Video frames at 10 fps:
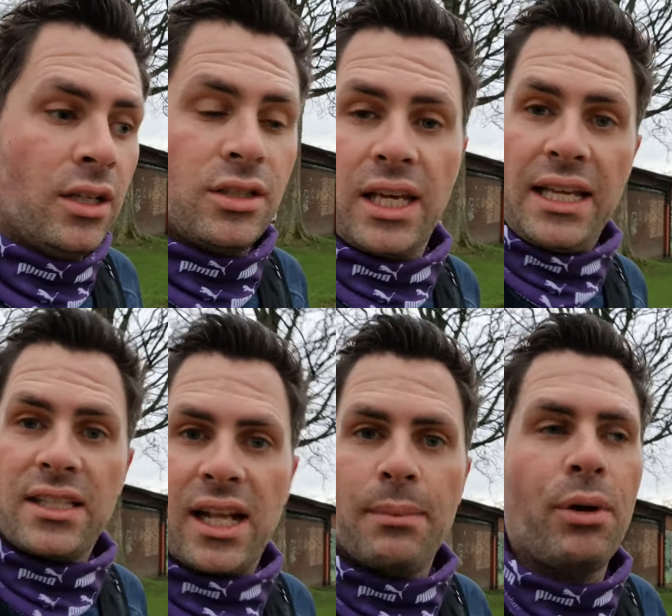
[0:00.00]
to get to
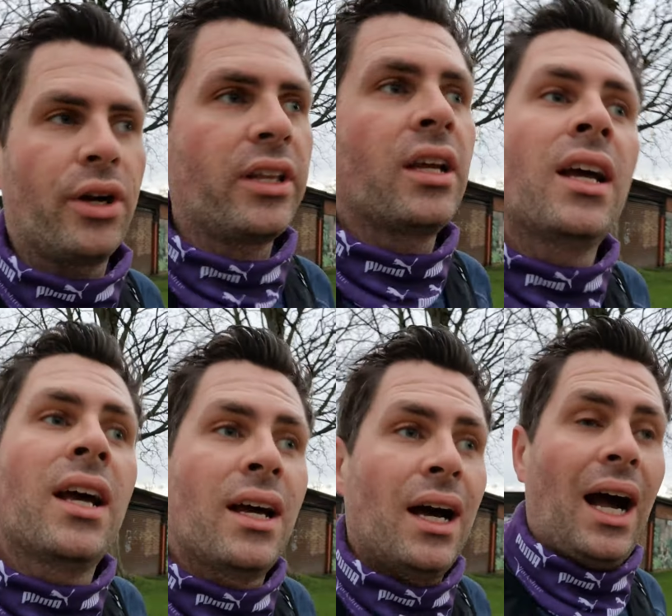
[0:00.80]
that point
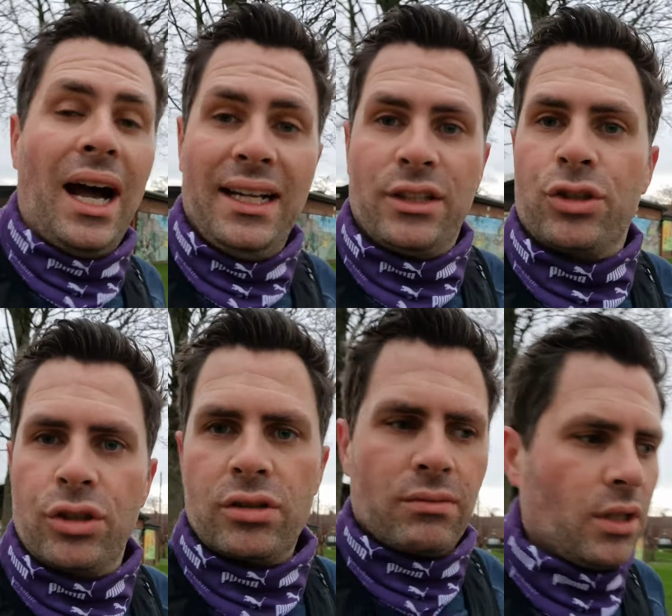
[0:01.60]
and it
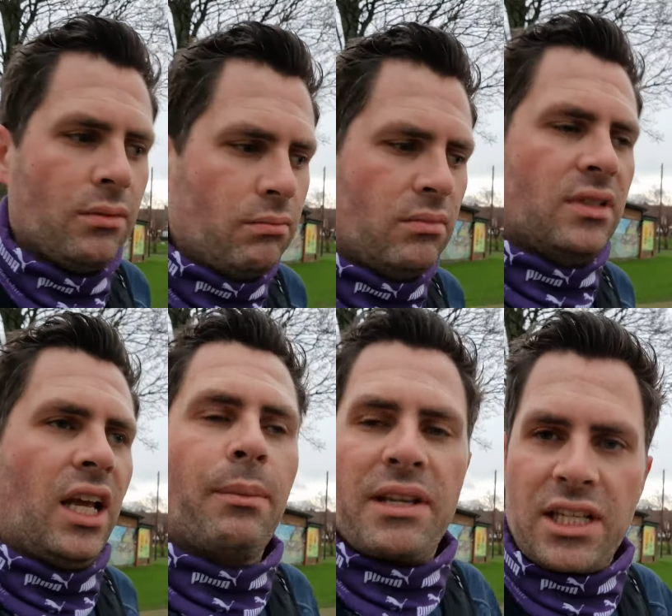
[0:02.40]
should
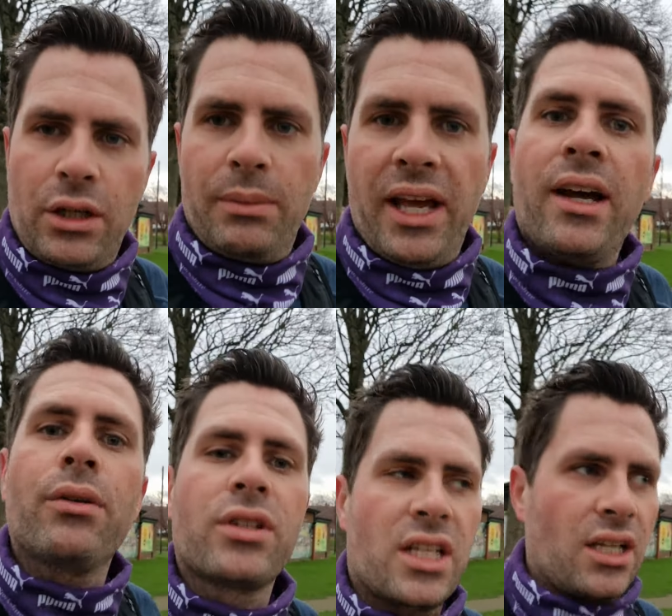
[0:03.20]
tell me as I go up the hill,
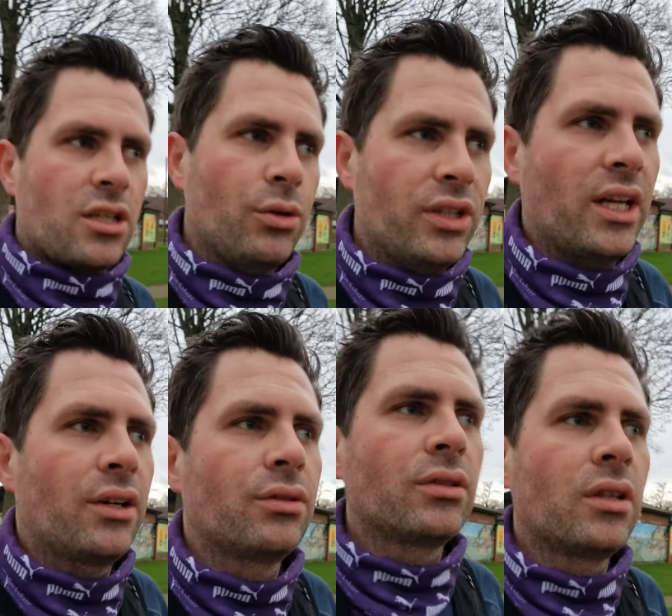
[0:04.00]
start slowing
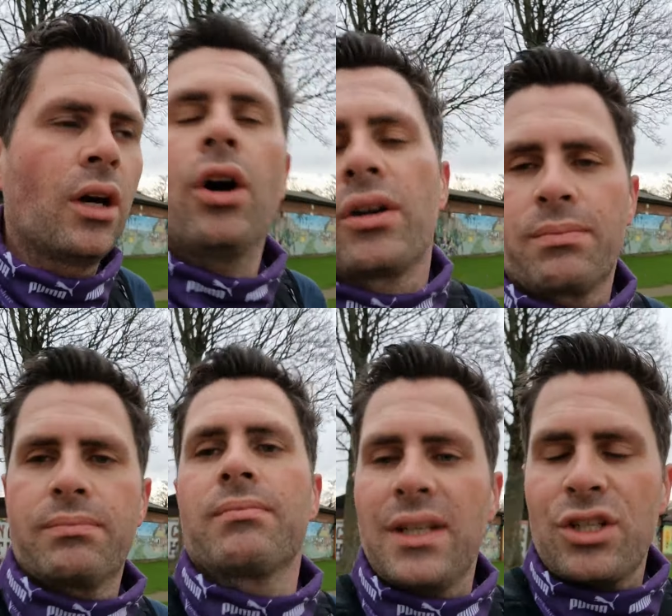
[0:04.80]
down, or
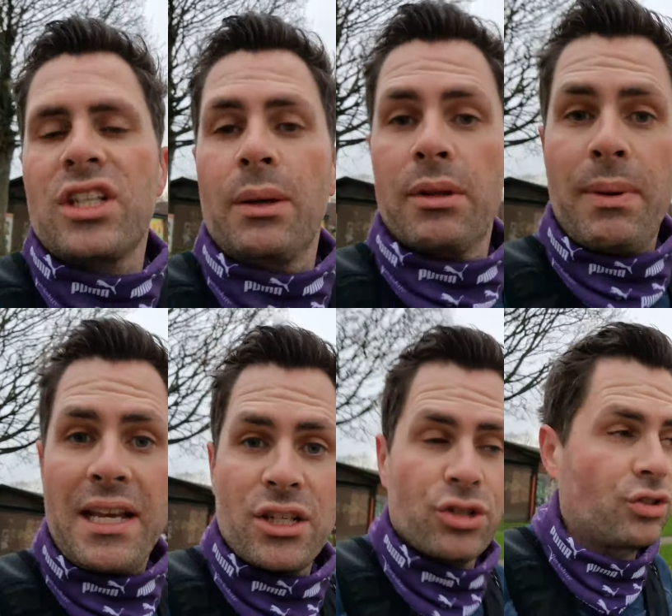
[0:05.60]
it should tell me the
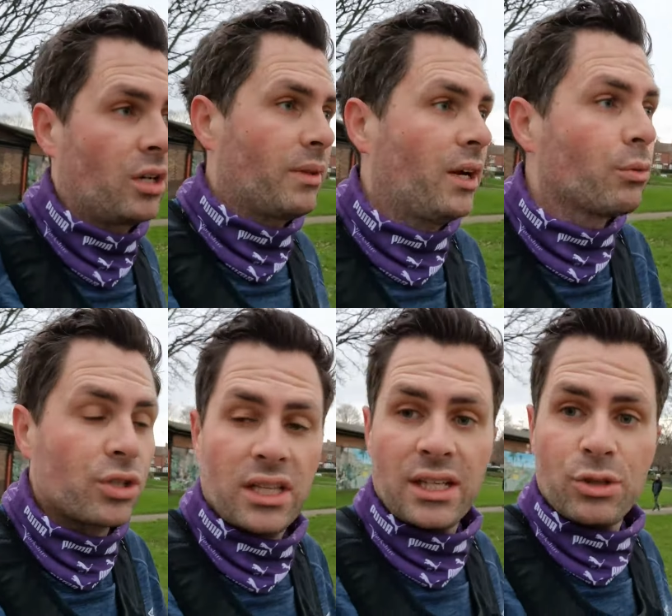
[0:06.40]
pace I should run up the hill, which I
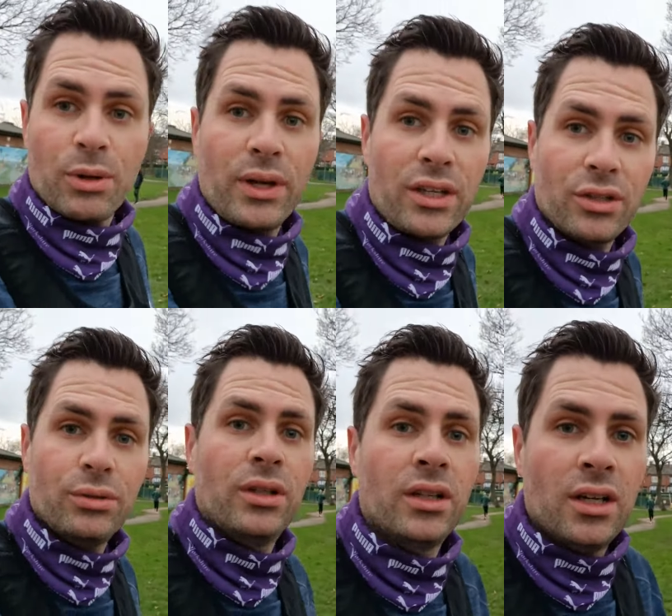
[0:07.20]
think should be quite cool.
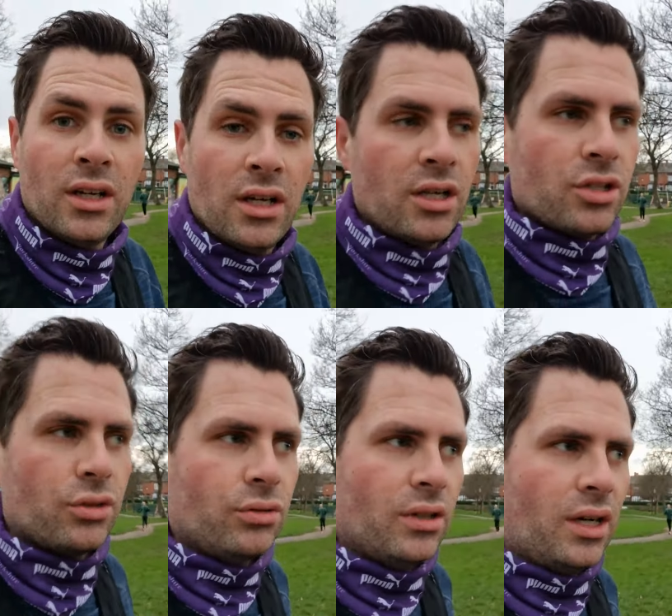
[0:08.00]

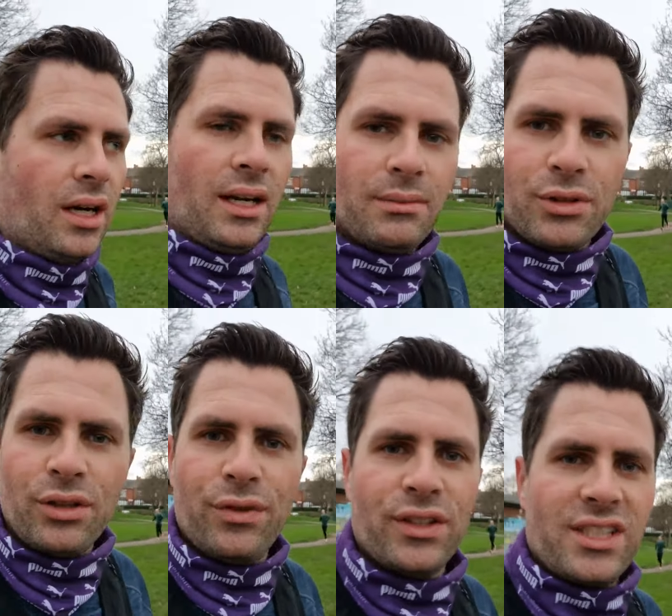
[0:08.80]
So I'm looking
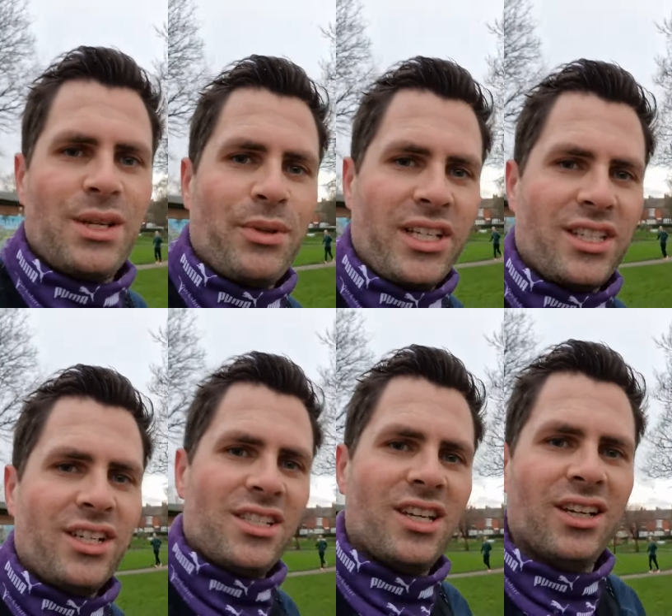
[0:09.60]
forward to seeing what this
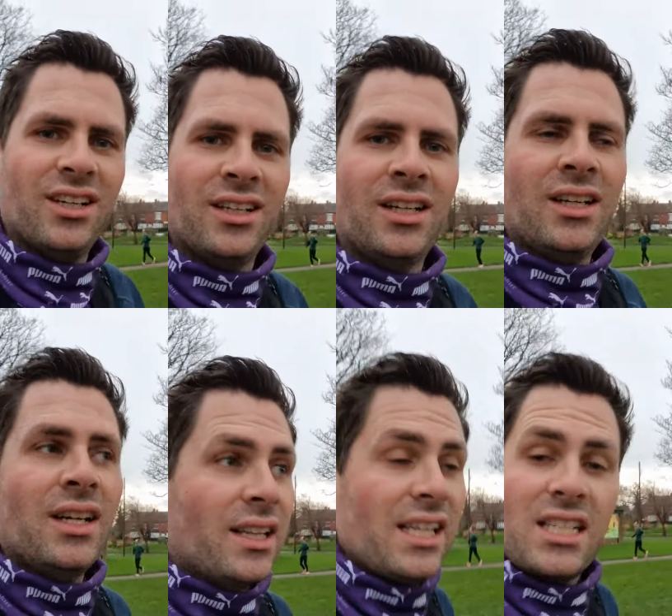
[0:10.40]
does.
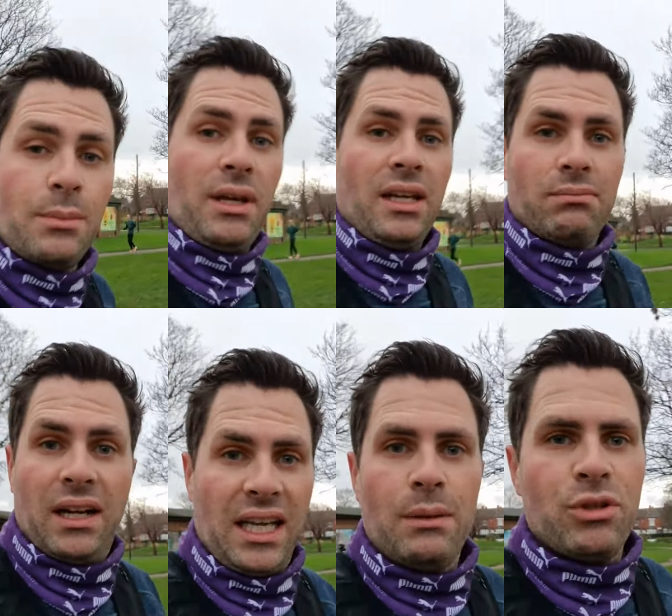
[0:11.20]
This could be a
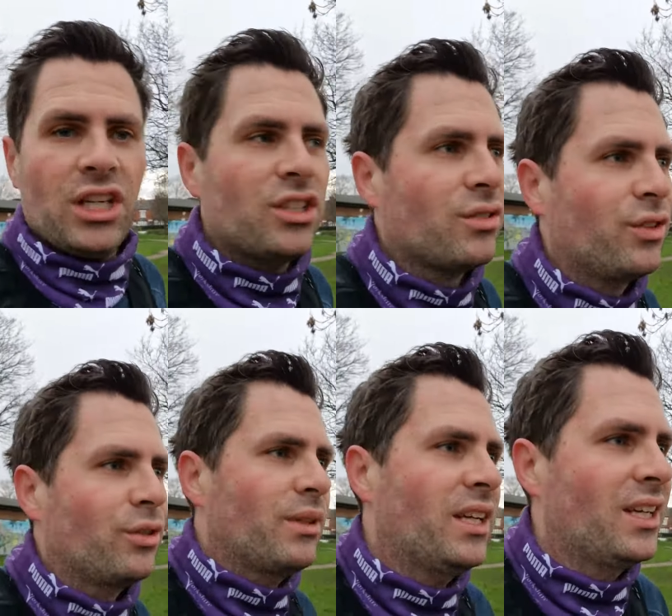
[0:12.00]
game changer for
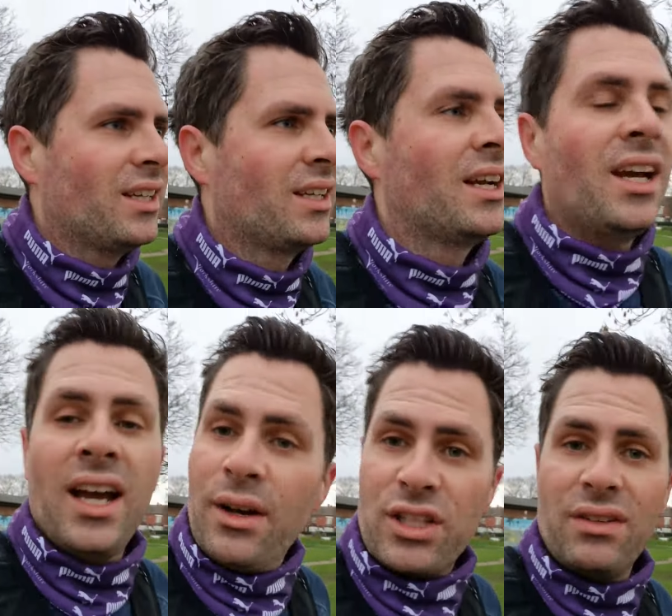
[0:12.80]
me.
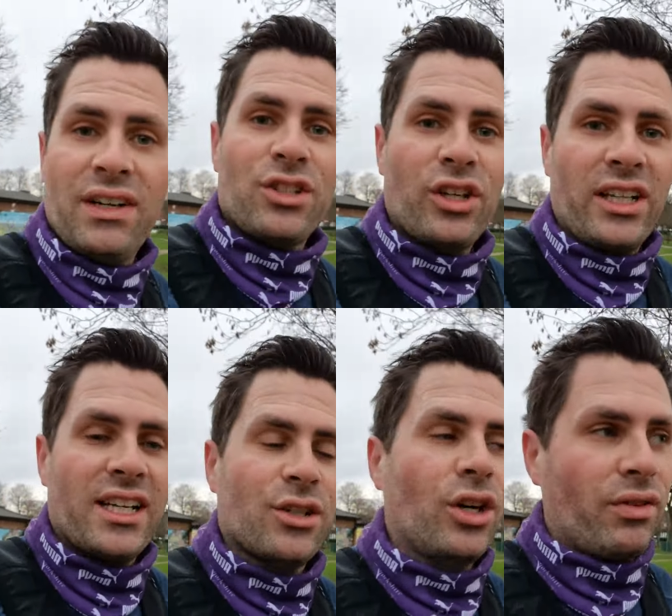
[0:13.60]
I'll see if I enjoy this
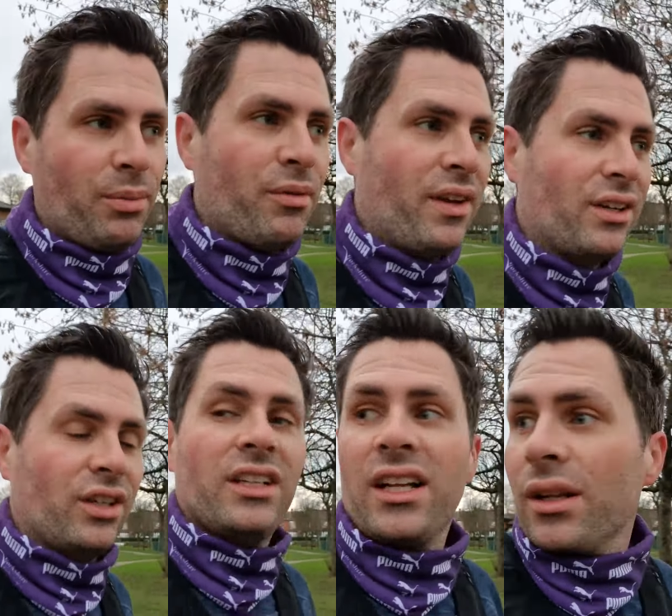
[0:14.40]
or if I prefer
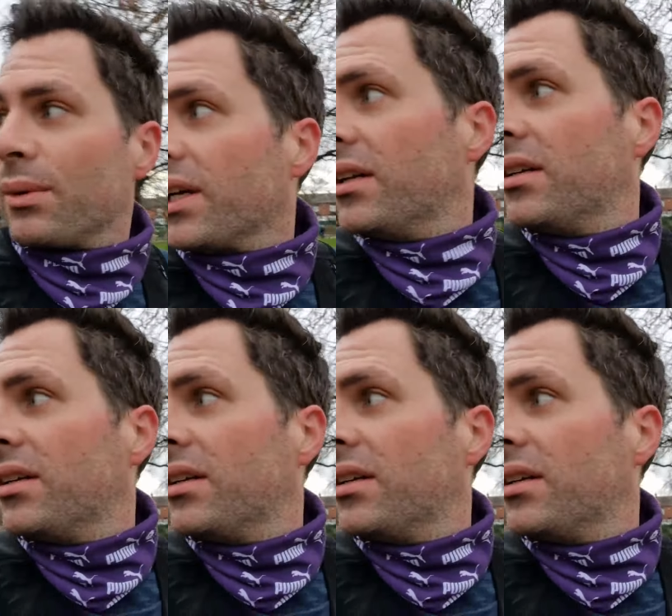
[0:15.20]
running the other way.